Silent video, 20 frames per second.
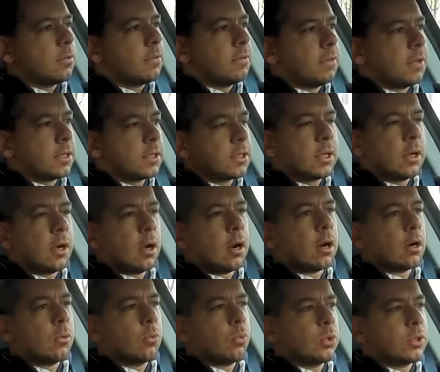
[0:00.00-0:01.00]
this
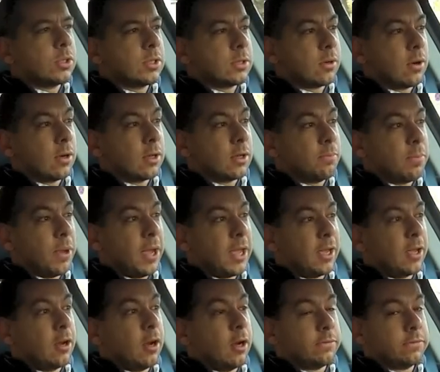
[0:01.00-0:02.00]
car would start
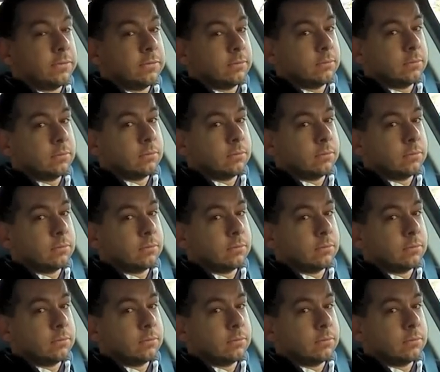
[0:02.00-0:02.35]
paying off